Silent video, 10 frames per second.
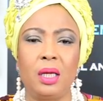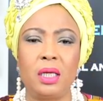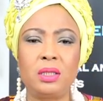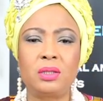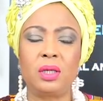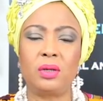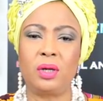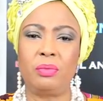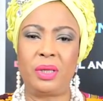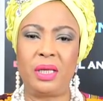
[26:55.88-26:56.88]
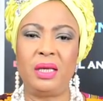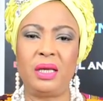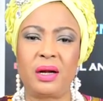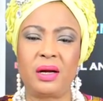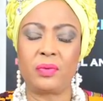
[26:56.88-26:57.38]
is only going to be
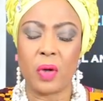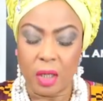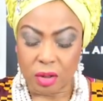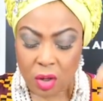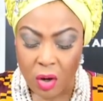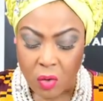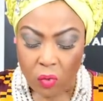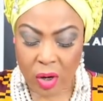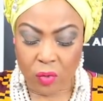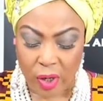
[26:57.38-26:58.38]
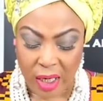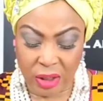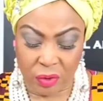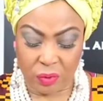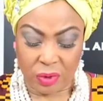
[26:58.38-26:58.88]
here anyway? So when we
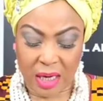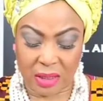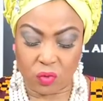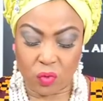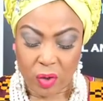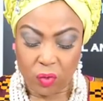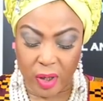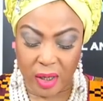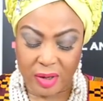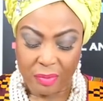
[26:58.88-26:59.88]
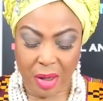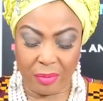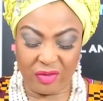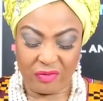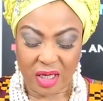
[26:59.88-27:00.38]
do that, when we
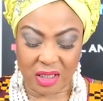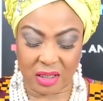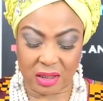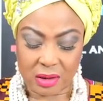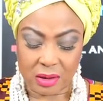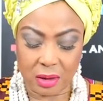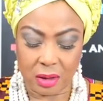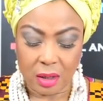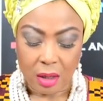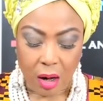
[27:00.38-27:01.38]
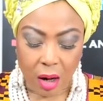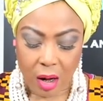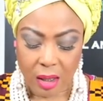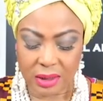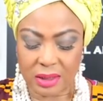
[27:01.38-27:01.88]
remember verses,
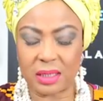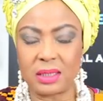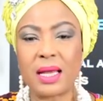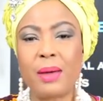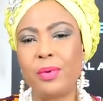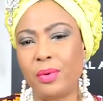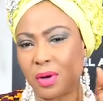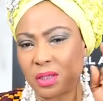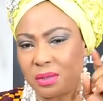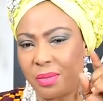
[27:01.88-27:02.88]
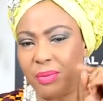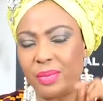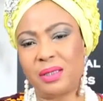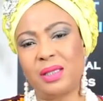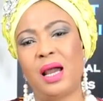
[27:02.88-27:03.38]
all these things happen because
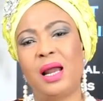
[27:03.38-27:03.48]
remember they are